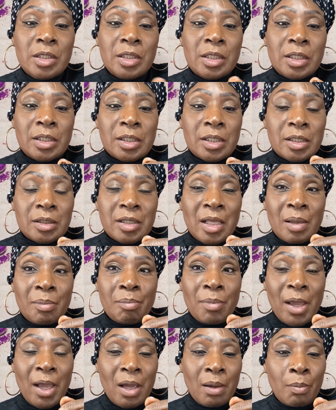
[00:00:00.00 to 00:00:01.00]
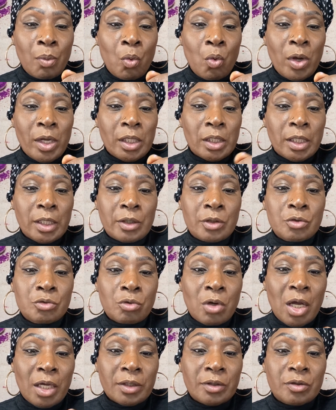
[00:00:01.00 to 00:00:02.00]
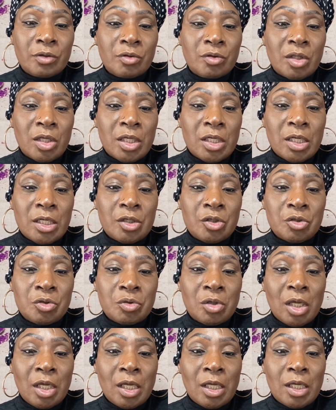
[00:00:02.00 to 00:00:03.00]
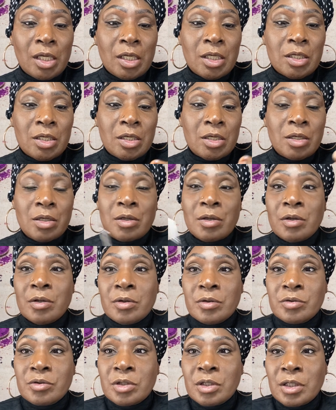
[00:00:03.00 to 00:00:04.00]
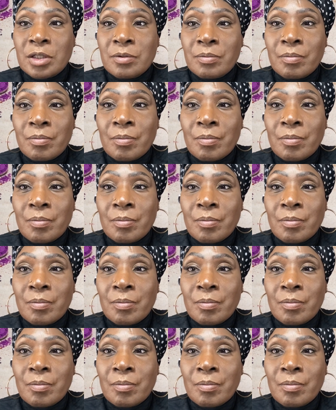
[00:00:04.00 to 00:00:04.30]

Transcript: and get that bad boy and let it dry as thin as you can. See?